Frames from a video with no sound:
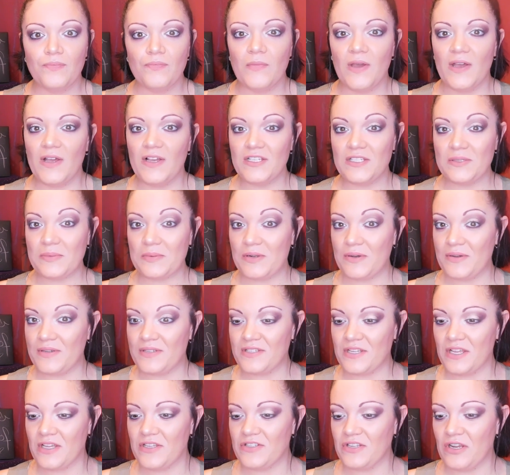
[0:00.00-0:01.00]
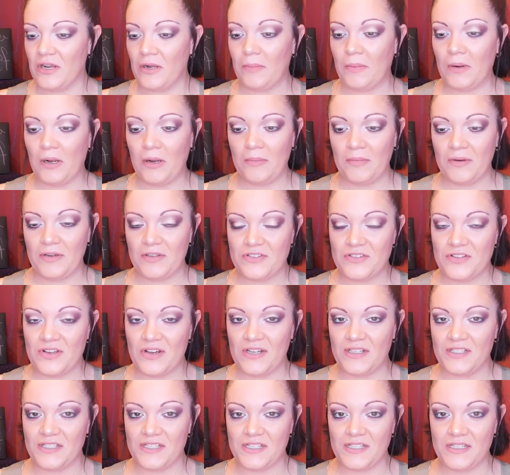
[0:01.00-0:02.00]
My husband always says our apartment is
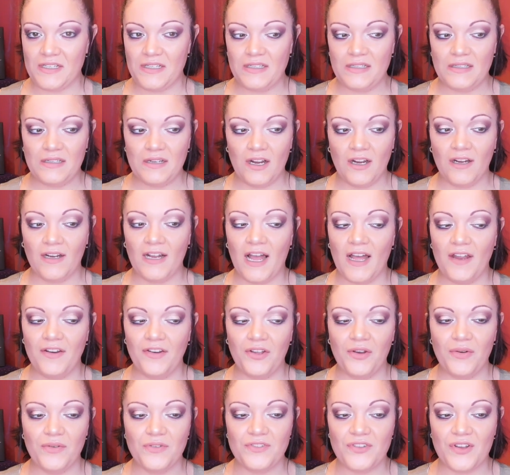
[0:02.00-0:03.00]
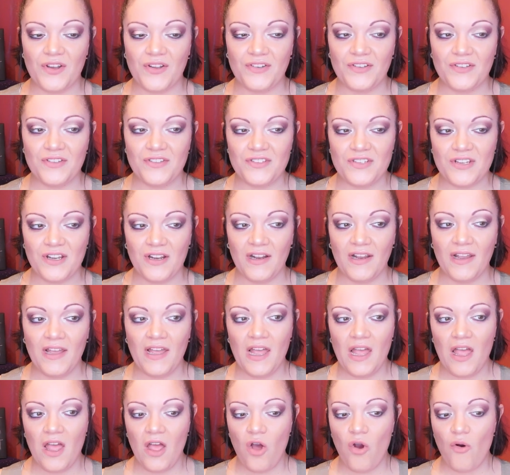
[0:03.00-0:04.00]
haunted. Our condo is haunted, sorry.
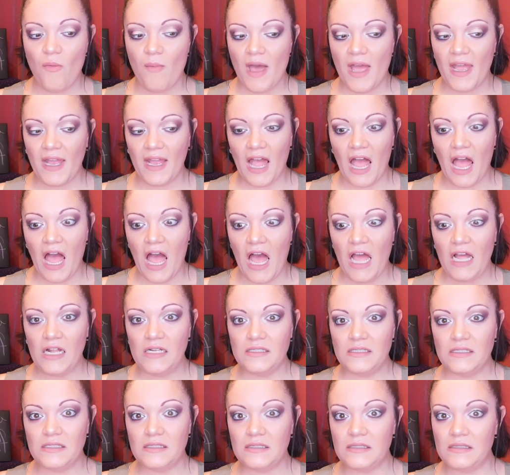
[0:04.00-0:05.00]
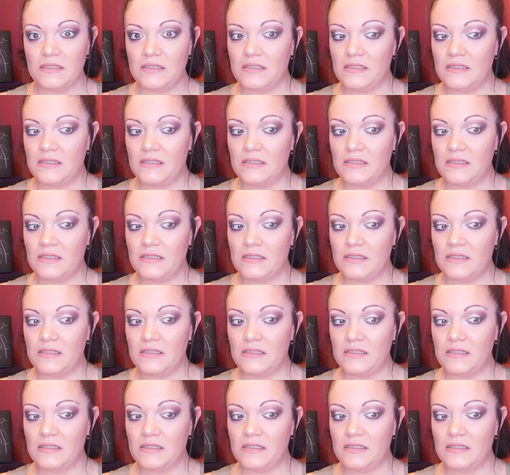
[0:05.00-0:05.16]
Oh my god.